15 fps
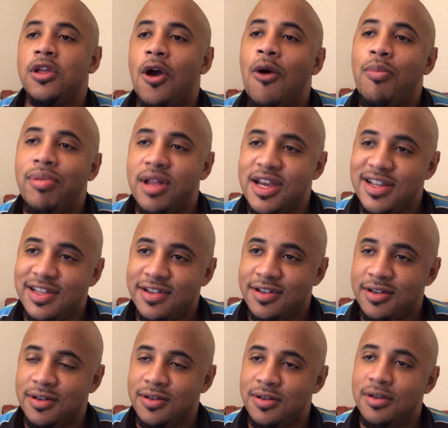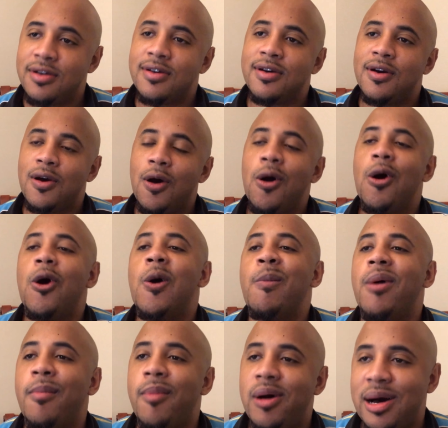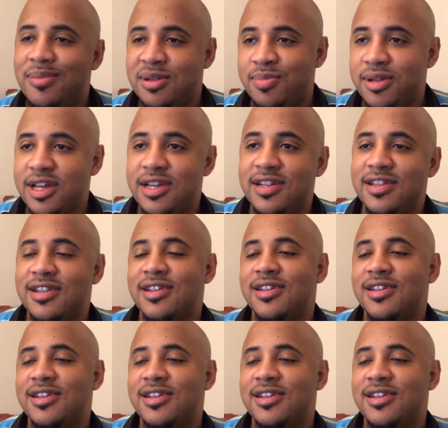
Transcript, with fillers: Your place or my mom's place?